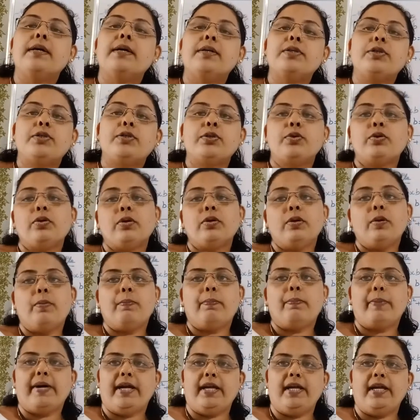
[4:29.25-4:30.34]
2
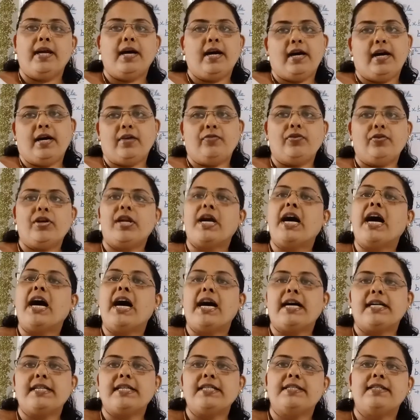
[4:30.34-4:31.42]
pi r, where
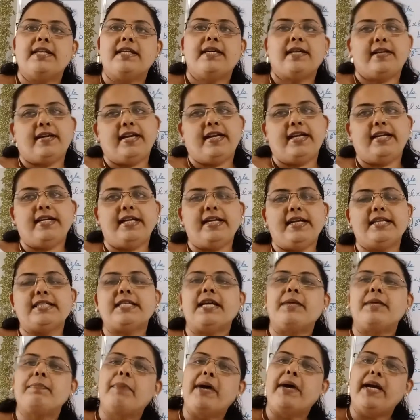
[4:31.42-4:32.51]
r is the radius
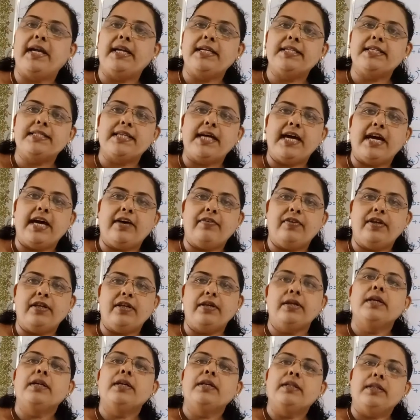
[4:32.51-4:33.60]
and pi is having
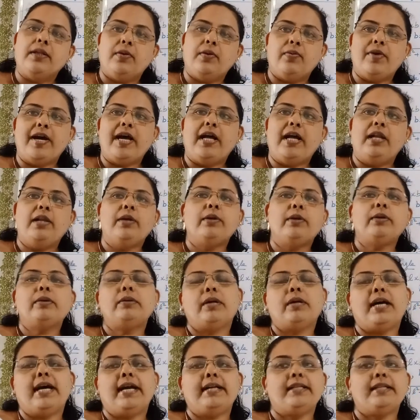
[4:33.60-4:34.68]
the value
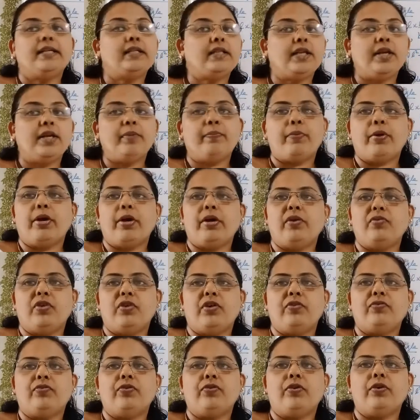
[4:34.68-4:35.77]
either
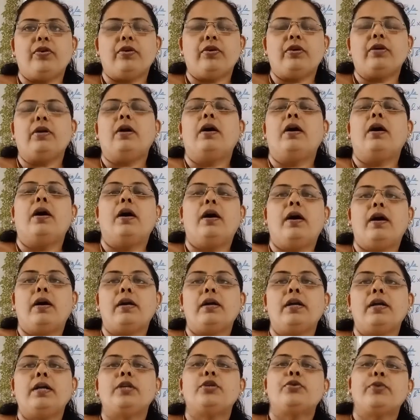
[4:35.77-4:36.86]
3.14 or
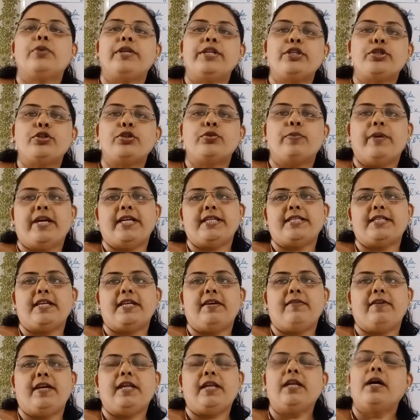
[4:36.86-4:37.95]
22 by
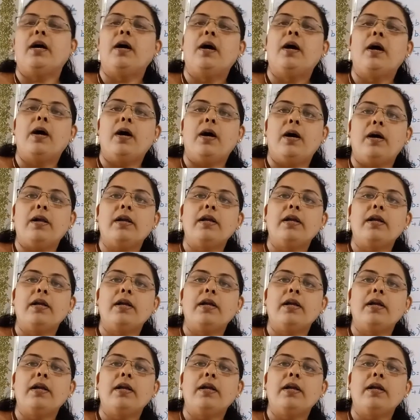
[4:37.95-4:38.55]
7 or